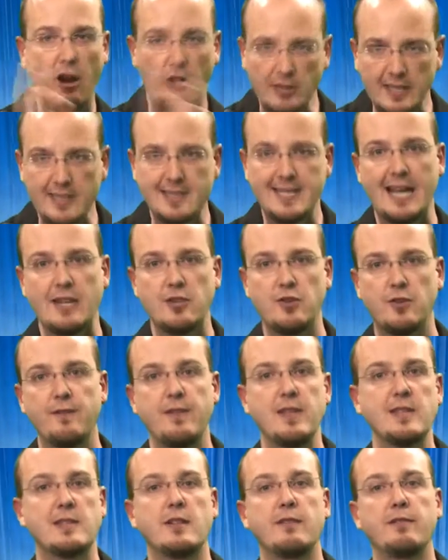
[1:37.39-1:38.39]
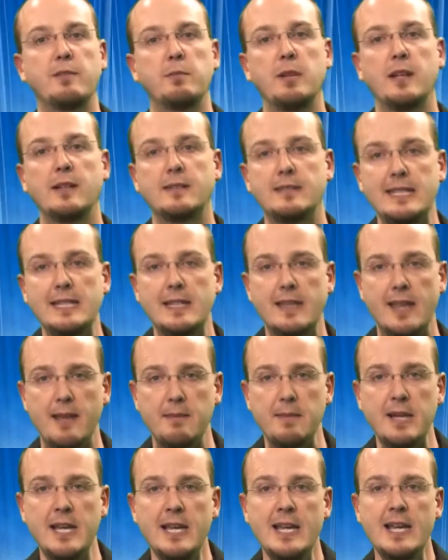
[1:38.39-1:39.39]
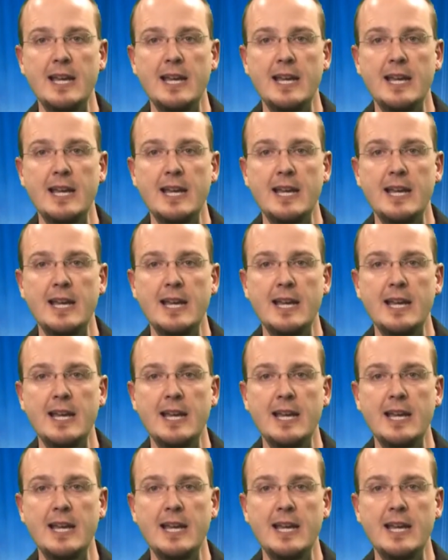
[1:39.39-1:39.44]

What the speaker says: architecture of the server plugged into them.